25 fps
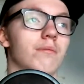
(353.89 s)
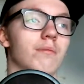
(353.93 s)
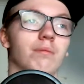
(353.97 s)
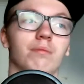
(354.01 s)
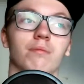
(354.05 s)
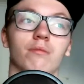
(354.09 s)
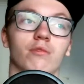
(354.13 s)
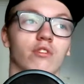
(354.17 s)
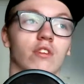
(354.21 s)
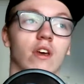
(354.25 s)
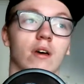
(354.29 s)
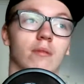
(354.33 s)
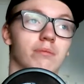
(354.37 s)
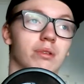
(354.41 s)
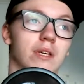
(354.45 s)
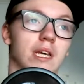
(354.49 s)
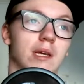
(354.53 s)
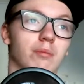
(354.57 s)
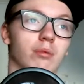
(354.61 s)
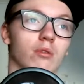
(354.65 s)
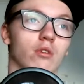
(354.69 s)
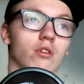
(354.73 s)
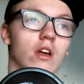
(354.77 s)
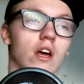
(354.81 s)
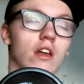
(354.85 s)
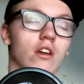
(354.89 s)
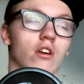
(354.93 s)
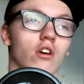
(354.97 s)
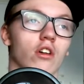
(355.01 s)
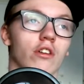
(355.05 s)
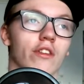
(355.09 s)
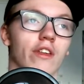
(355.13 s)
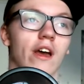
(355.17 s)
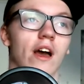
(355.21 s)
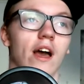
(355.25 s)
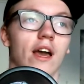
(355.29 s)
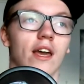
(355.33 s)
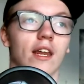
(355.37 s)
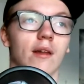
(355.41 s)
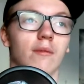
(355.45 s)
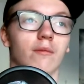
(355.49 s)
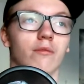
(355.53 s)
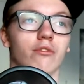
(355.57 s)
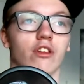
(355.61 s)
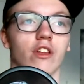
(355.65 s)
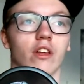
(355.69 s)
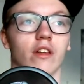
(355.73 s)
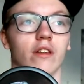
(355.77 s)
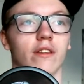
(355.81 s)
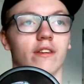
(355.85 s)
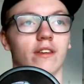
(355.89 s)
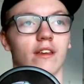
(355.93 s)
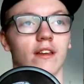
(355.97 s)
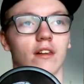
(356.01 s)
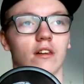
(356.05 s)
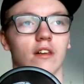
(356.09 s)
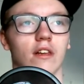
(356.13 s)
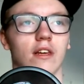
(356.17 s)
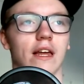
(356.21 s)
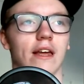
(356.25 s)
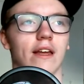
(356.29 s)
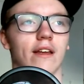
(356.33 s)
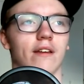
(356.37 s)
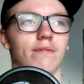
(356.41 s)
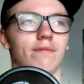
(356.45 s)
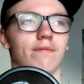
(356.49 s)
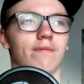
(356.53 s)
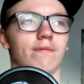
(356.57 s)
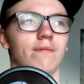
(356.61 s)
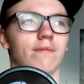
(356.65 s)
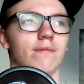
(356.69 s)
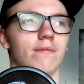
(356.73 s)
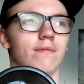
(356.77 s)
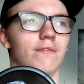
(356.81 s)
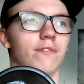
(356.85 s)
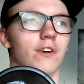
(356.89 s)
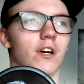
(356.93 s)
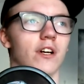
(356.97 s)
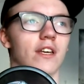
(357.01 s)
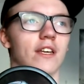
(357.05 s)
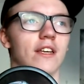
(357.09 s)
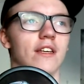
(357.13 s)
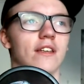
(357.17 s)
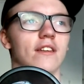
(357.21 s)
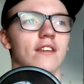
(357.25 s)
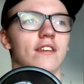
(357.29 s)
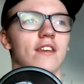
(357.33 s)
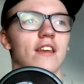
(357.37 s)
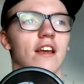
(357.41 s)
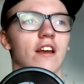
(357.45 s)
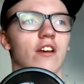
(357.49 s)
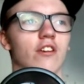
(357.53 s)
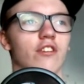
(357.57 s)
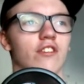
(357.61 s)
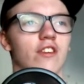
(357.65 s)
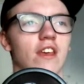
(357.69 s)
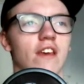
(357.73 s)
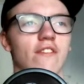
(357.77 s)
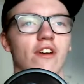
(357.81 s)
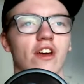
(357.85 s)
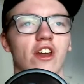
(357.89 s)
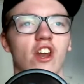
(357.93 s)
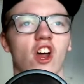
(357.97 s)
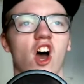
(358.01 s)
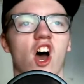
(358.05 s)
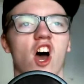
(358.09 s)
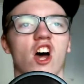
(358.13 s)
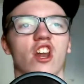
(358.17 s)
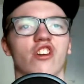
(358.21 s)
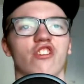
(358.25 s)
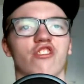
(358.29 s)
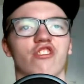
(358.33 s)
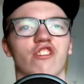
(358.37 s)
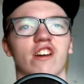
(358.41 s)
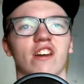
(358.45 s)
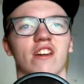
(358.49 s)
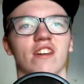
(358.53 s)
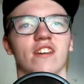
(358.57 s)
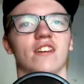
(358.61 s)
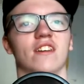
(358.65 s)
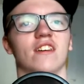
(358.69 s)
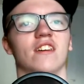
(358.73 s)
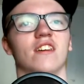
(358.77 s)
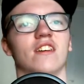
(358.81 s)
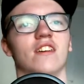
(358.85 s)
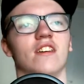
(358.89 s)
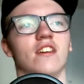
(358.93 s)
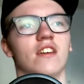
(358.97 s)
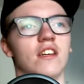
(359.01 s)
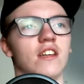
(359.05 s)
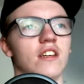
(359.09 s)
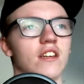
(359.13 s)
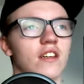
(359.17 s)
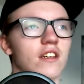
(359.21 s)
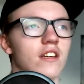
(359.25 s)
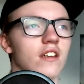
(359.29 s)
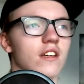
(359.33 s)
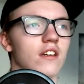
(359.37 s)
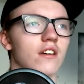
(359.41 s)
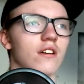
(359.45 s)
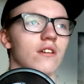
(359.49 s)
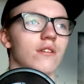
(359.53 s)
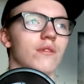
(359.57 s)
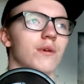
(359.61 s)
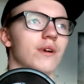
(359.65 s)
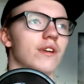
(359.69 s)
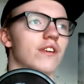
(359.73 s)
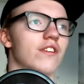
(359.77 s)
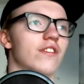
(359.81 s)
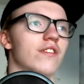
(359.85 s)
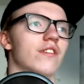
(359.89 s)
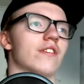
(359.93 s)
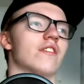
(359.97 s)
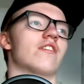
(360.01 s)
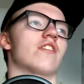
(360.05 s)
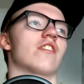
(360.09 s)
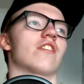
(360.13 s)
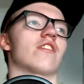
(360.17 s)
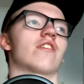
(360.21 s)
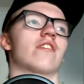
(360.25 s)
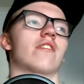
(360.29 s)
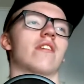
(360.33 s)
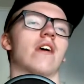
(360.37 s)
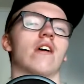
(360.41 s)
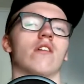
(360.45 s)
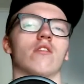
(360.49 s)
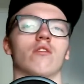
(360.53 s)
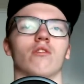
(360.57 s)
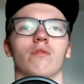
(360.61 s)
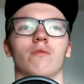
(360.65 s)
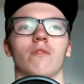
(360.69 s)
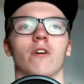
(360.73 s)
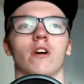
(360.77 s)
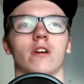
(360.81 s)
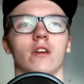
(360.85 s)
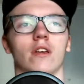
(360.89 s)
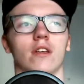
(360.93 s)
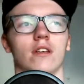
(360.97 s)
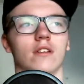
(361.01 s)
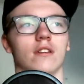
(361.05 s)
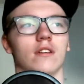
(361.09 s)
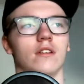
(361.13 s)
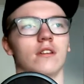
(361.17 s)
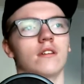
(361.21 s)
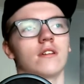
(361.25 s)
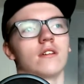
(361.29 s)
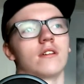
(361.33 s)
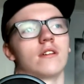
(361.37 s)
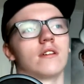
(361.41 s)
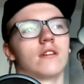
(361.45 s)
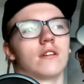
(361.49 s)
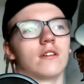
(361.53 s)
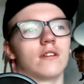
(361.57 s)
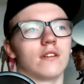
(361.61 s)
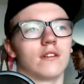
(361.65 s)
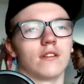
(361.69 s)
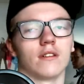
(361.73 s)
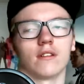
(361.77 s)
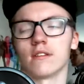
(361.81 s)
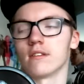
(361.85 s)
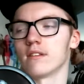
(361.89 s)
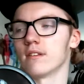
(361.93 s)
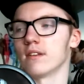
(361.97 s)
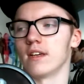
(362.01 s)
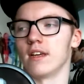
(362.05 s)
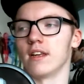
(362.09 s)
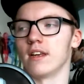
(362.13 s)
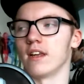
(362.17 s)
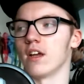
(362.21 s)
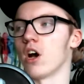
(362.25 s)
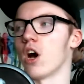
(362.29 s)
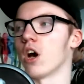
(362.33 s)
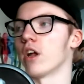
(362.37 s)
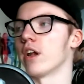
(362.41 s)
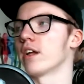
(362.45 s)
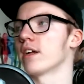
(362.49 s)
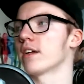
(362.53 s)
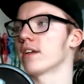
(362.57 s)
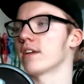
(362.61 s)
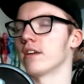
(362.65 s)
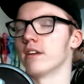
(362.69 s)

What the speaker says: some people got all the items until like fucking tier 700, which just sounds fucking idiotic,